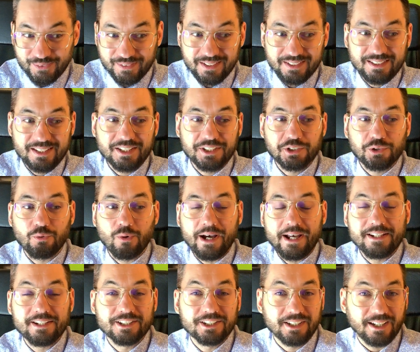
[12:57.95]
this is
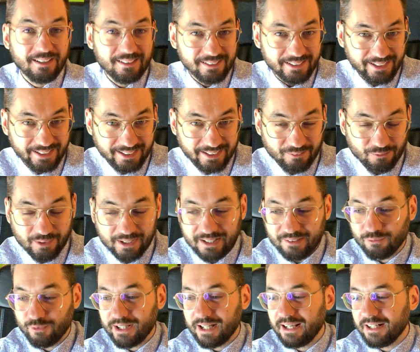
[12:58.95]
quite telling.
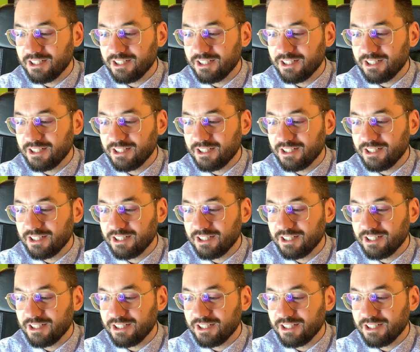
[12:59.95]
When I